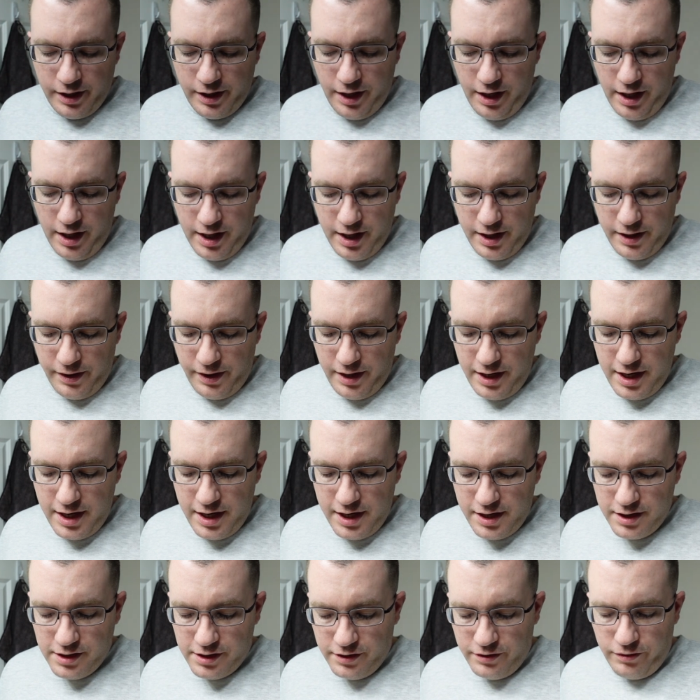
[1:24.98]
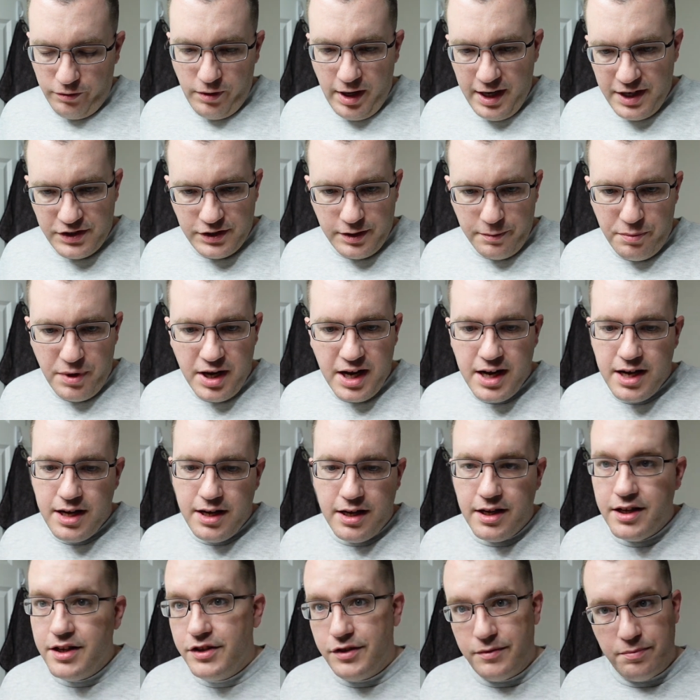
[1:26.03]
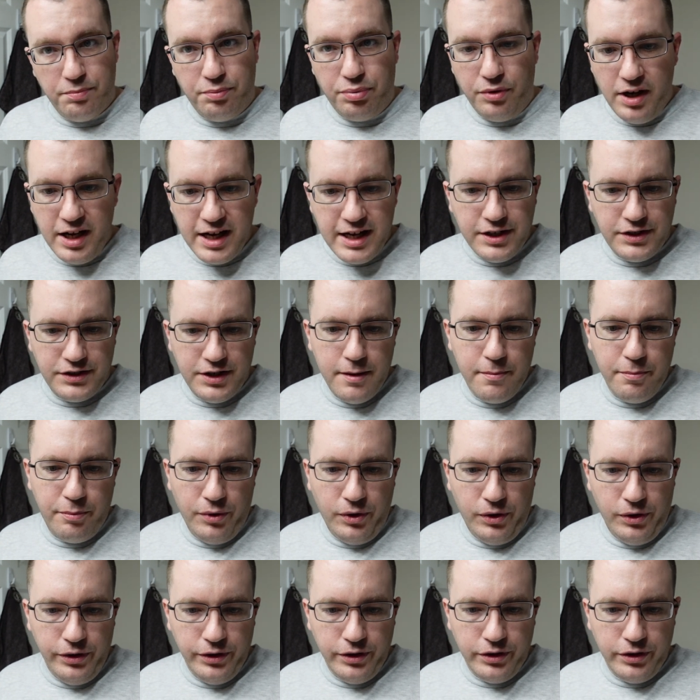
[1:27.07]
And the recipe is pretty simple.